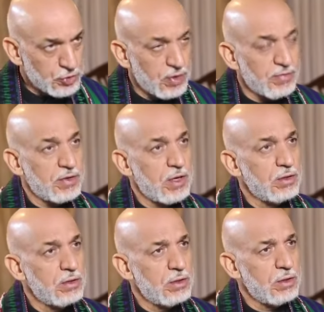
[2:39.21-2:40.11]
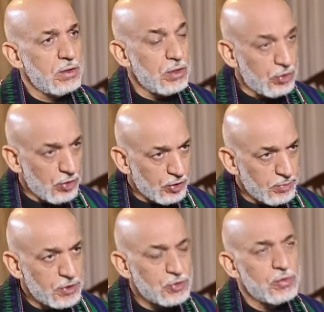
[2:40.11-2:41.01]
to Afghan
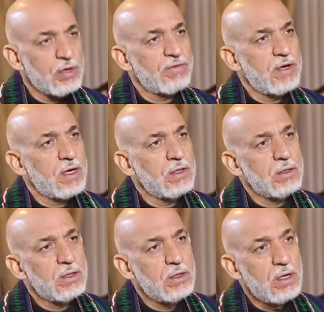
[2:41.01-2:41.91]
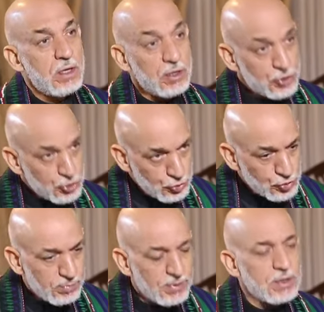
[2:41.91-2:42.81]
economy, to Afghan
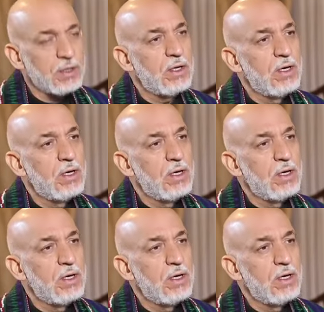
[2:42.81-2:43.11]
institution building.